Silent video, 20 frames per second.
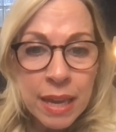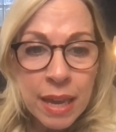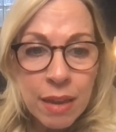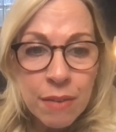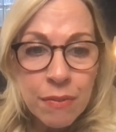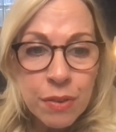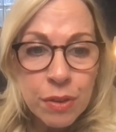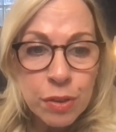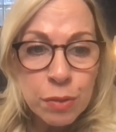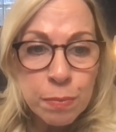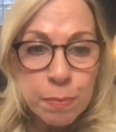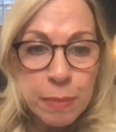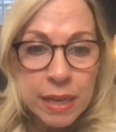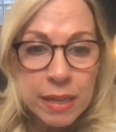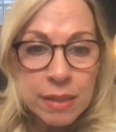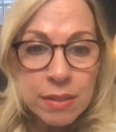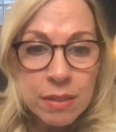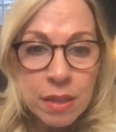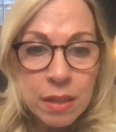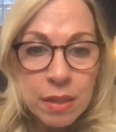behaviors
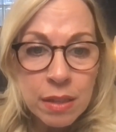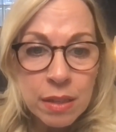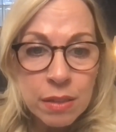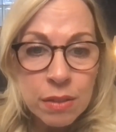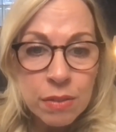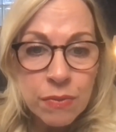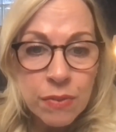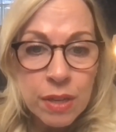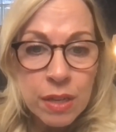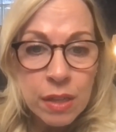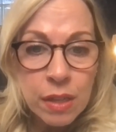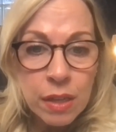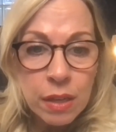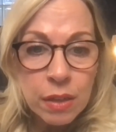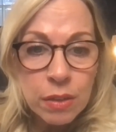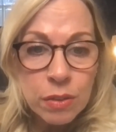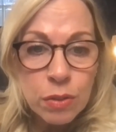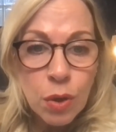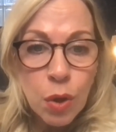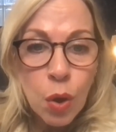based on these
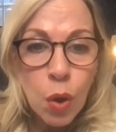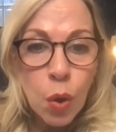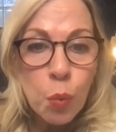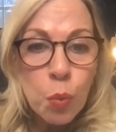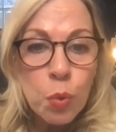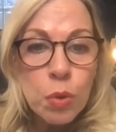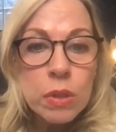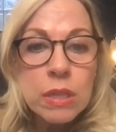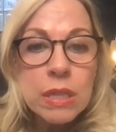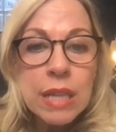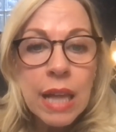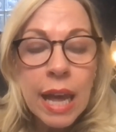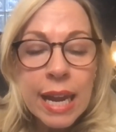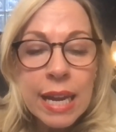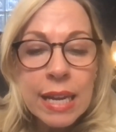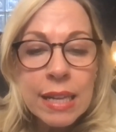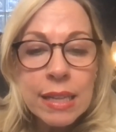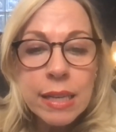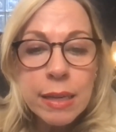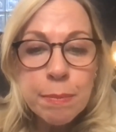feelings will
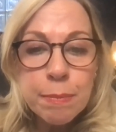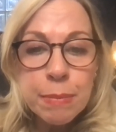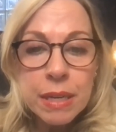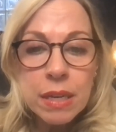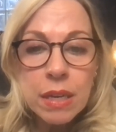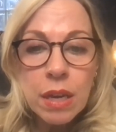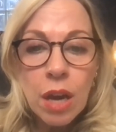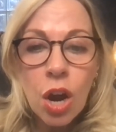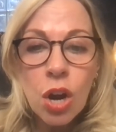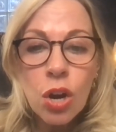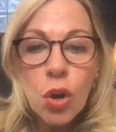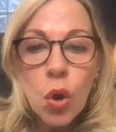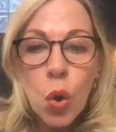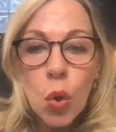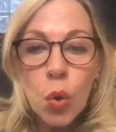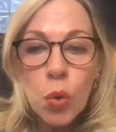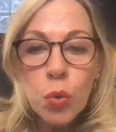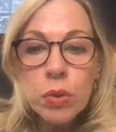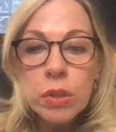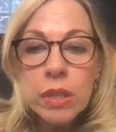likely be our
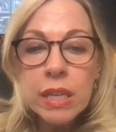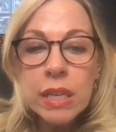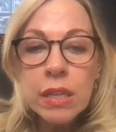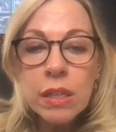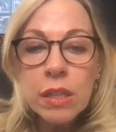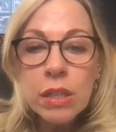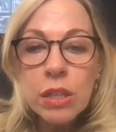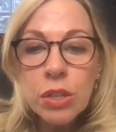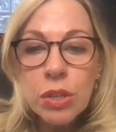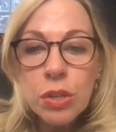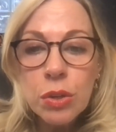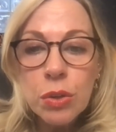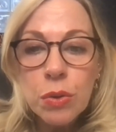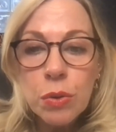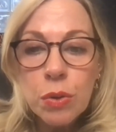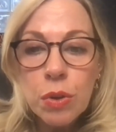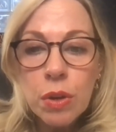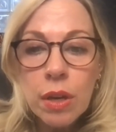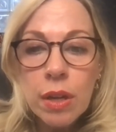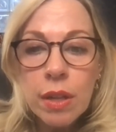only
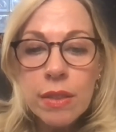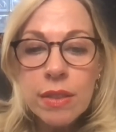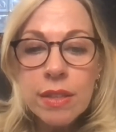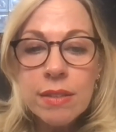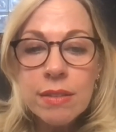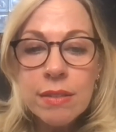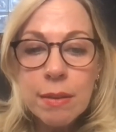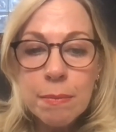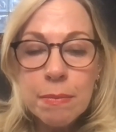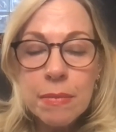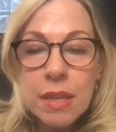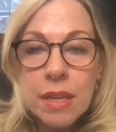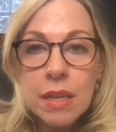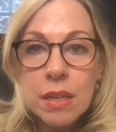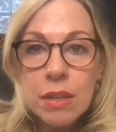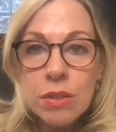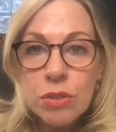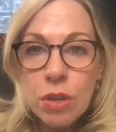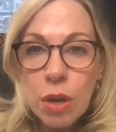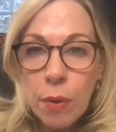clue that
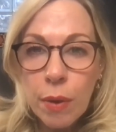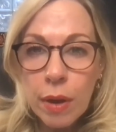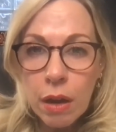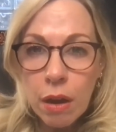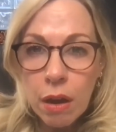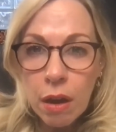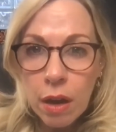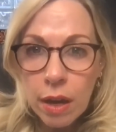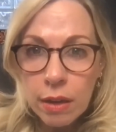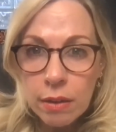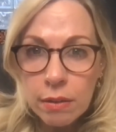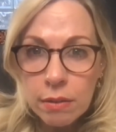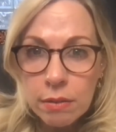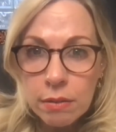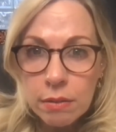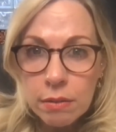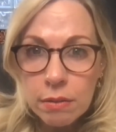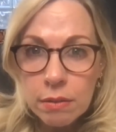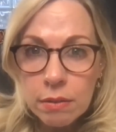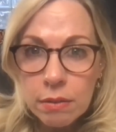something is going on.